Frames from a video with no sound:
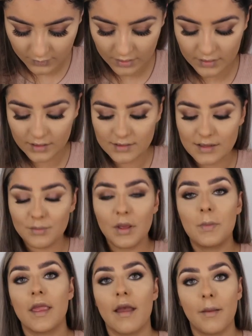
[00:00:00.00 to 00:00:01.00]
But things that
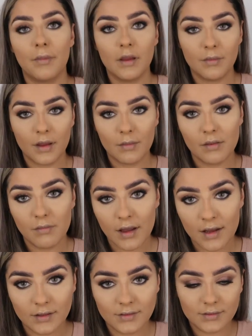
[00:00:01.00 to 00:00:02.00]
make me happy make me
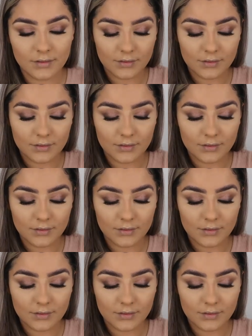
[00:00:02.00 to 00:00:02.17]
mad.